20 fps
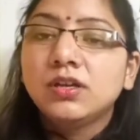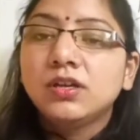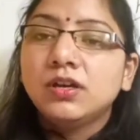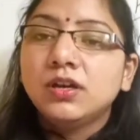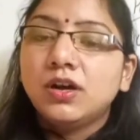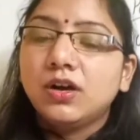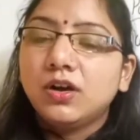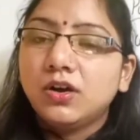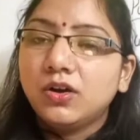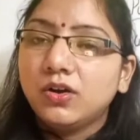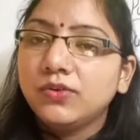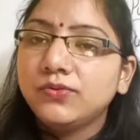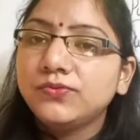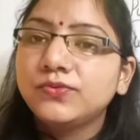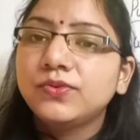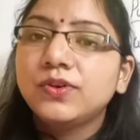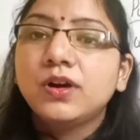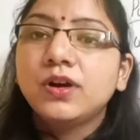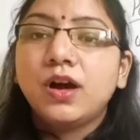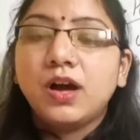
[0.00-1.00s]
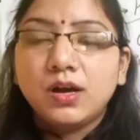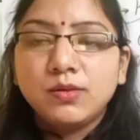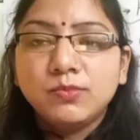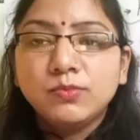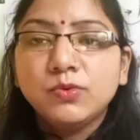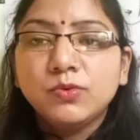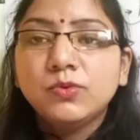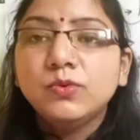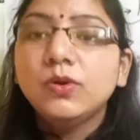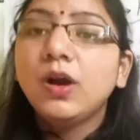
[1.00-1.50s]
of
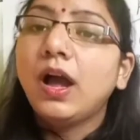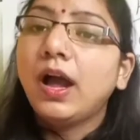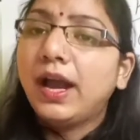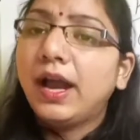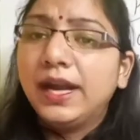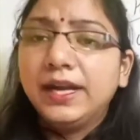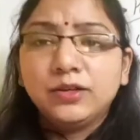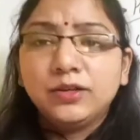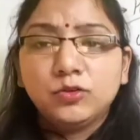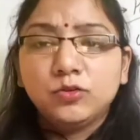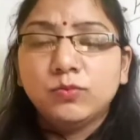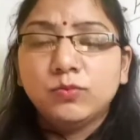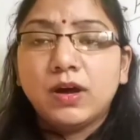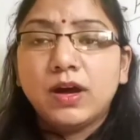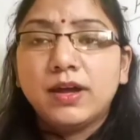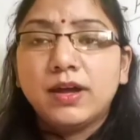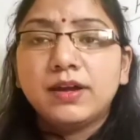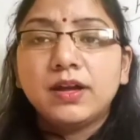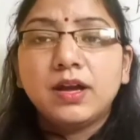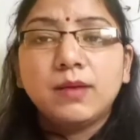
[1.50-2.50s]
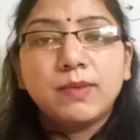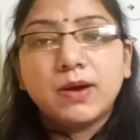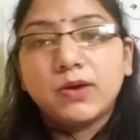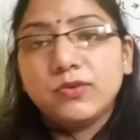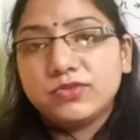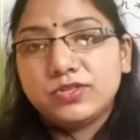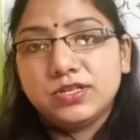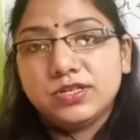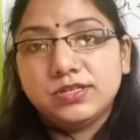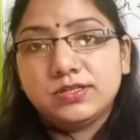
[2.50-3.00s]
Amu and Kumar
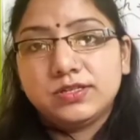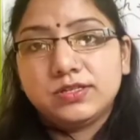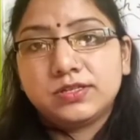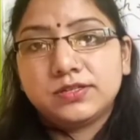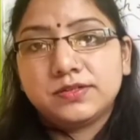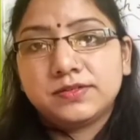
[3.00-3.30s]
about it.